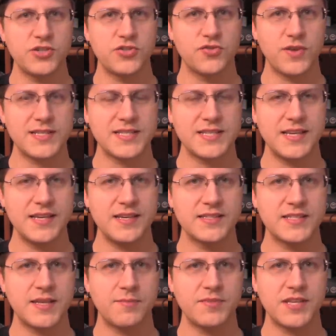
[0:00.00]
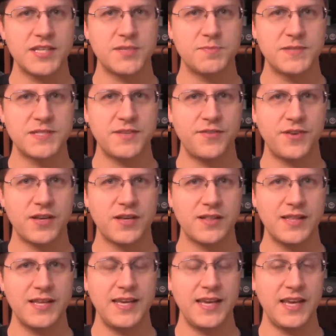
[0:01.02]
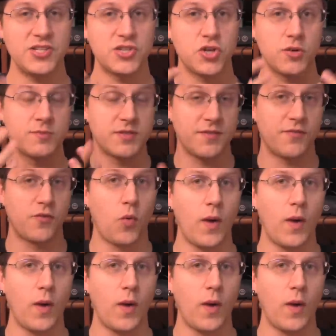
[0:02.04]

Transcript: addressing something specifically in terms of